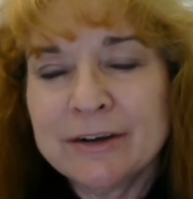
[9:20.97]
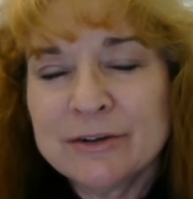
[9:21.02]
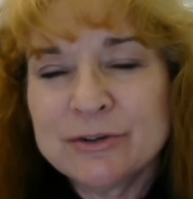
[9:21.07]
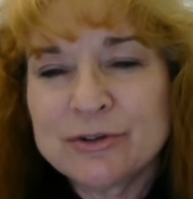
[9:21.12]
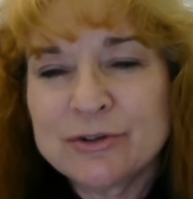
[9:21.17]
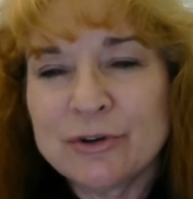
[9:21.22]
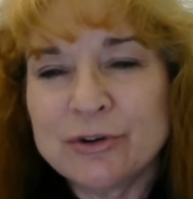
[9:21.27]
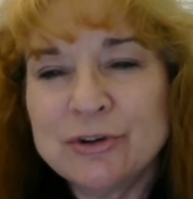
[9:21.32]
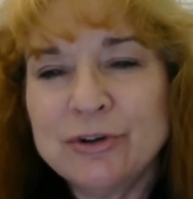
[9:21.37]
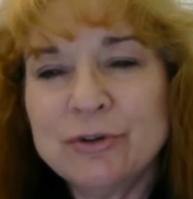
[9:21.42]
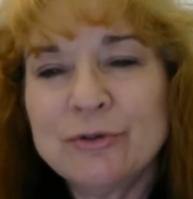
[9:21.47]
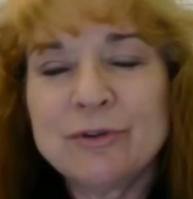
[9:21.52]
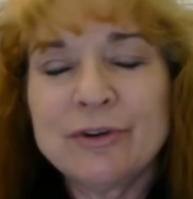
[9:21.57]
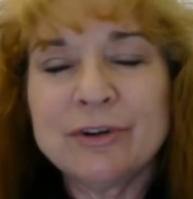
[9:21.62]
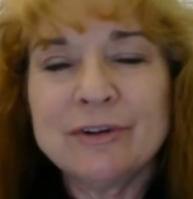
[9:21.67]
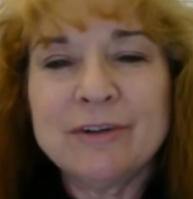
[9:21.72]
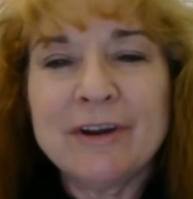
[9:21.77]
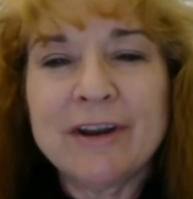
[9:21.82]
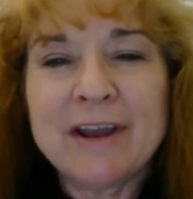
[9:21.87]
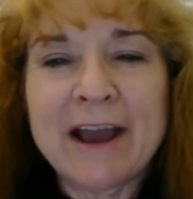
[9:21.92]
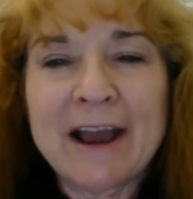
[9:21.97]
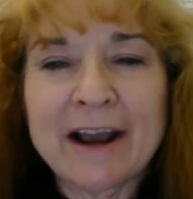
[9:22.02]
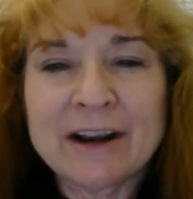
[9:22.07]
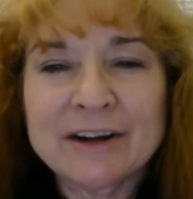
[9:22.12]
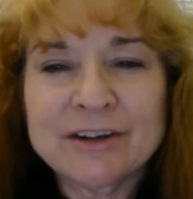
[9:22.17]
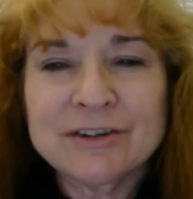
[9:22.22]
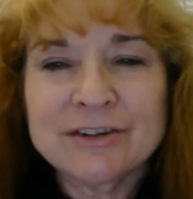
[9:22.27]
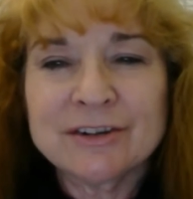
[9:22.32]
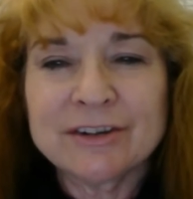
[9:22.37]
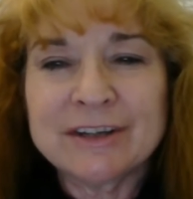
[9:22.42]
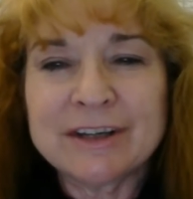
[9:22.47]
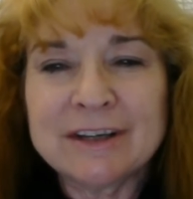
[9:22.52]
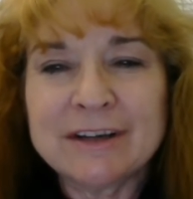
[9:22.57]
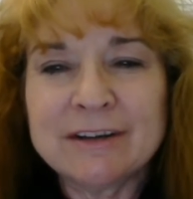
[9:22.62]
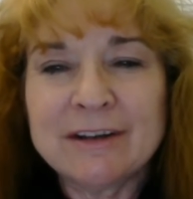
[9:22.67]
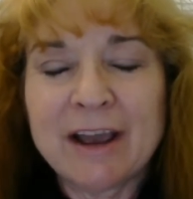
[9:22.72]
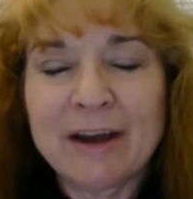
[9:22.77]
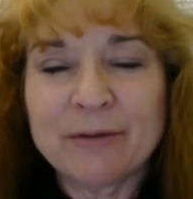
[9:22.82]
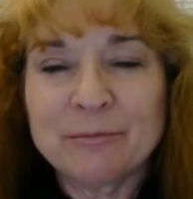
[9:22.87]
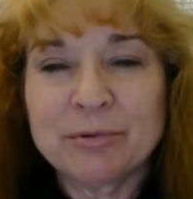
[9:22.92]
So you could
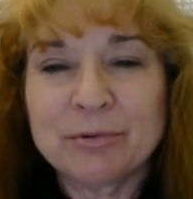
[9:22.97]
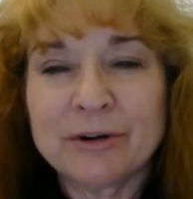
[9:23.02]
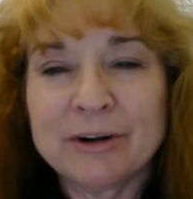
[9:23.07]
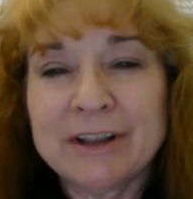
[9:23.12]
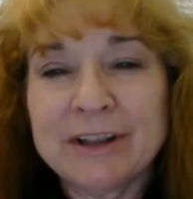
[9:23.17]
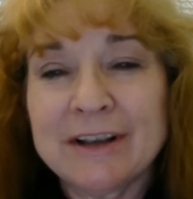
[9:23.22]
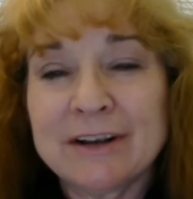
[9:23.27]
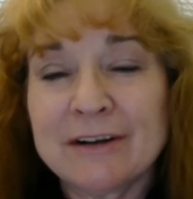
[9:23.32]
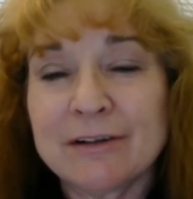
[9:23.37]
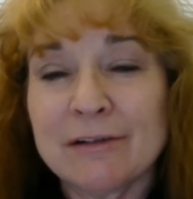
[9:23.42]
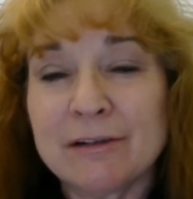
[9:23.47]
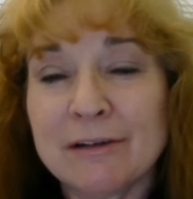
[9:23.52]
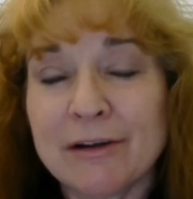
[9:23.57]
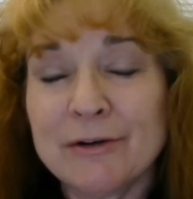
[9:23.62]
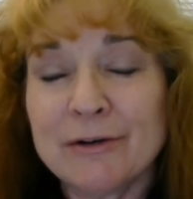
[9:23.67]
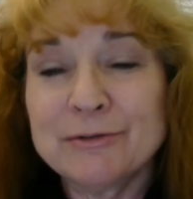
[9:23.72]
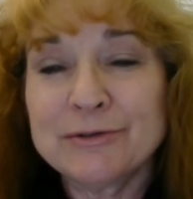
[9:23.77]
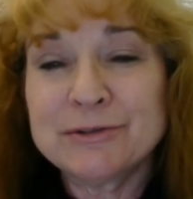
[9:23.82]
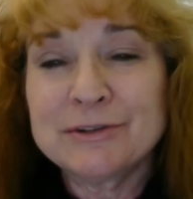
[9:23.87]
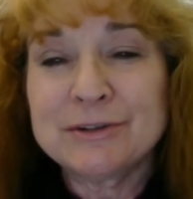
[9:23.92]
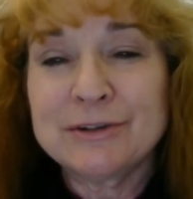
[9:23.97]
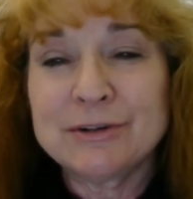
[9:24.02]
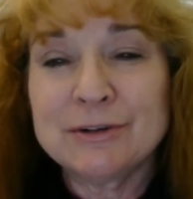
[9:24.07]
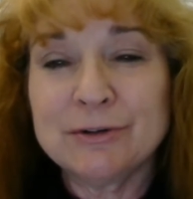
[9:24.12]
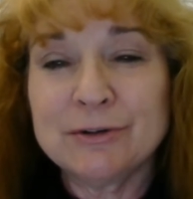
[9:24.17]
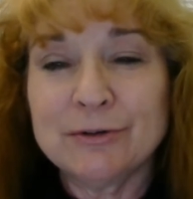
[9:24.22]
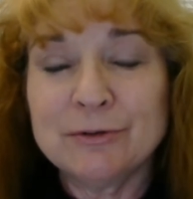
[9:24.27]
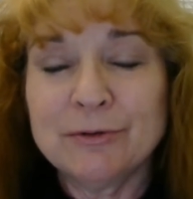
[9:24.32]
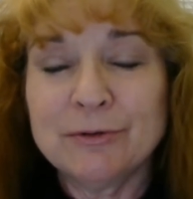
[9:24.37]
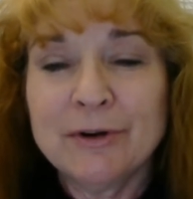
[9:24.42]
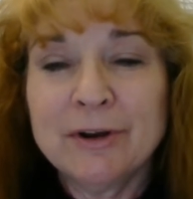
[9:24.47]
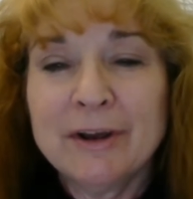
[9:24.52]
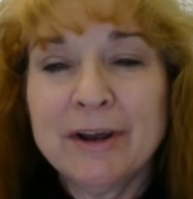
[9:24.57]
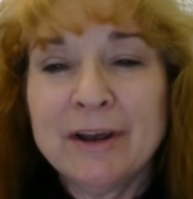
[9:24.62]
actually have pretty close to